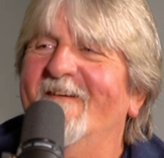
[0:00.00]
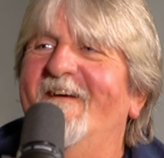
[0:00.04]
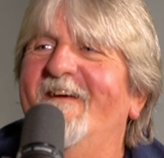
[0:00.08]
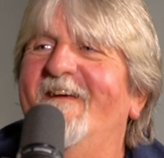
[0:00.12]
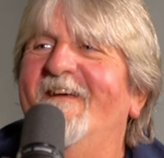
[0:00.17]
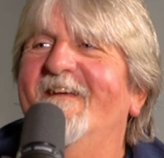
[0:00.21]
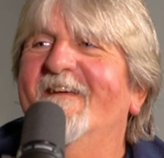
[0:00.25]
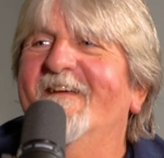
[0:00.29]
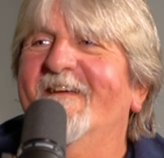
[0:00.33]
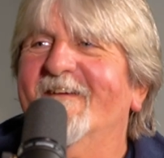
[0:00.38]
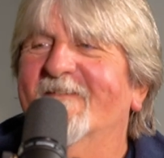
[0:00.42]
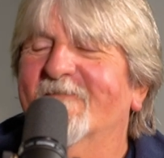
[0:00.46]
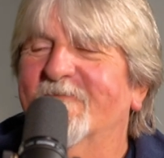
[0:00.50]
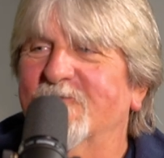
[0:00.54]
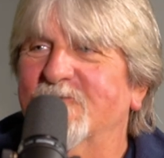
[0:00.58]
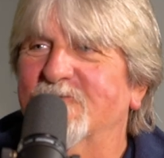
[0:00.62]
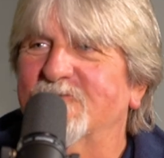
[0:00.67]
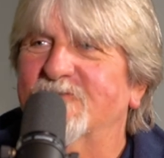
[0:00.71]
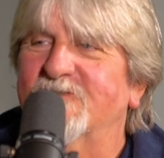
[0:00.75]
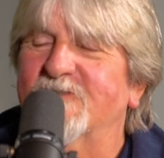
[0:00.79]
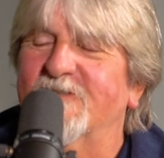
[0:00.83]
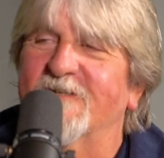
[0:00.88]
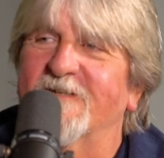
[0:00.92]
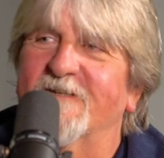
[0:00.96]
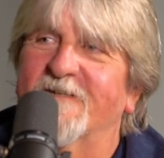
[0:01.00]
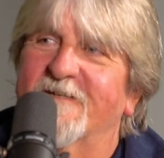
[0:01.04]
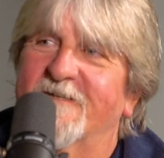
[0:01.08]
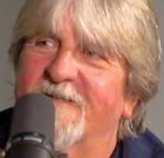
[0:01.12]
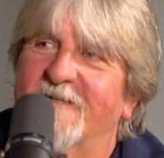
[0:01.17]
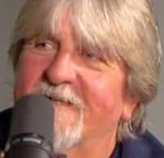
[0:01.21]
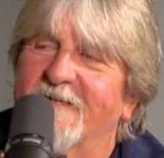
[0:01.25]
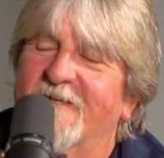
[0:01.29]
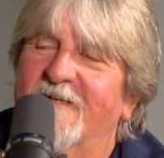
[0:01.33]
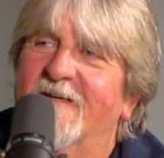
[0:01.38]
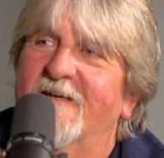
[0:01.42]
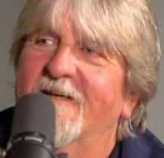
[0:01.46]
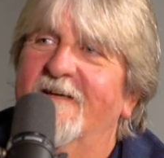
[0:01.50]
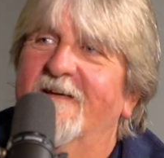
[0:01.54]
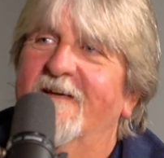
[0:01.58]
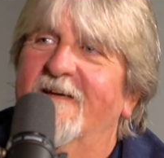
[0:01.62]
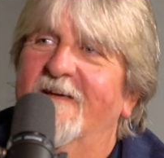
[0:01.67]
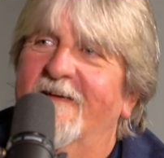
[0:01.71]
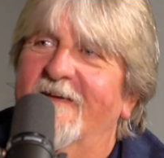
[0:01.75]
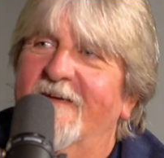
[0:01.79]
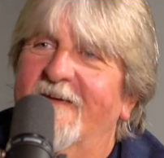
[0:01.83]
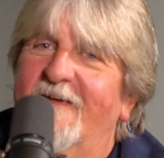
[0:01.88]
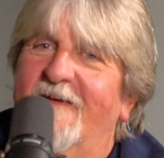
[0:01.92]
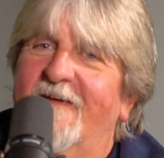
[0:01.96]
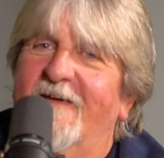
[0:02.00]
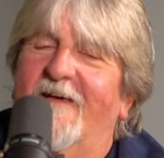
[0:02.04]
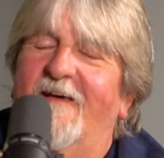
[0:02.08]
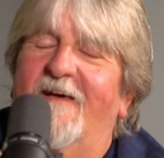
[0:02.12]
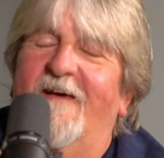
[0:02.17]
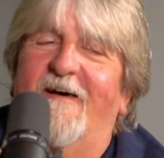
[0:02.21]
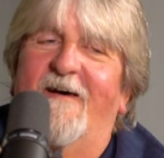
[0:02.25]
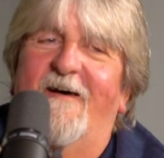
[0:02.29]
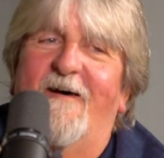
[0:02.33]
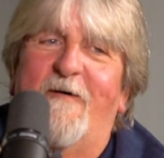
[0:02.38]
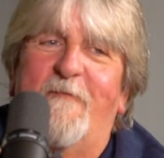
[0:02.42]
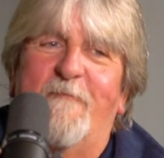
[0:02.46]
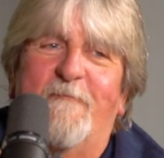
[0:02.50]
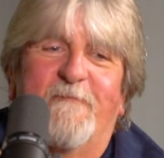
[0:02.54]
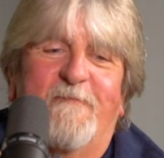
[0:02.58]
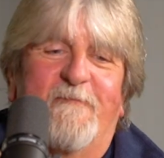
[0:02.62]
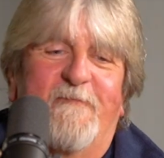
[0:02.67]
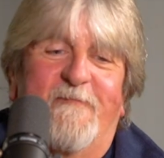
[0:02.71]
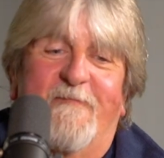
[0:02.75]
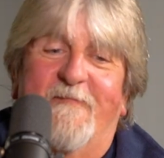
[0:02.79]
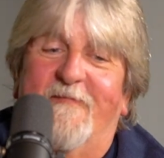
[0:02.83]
Right, for sure. Yeah.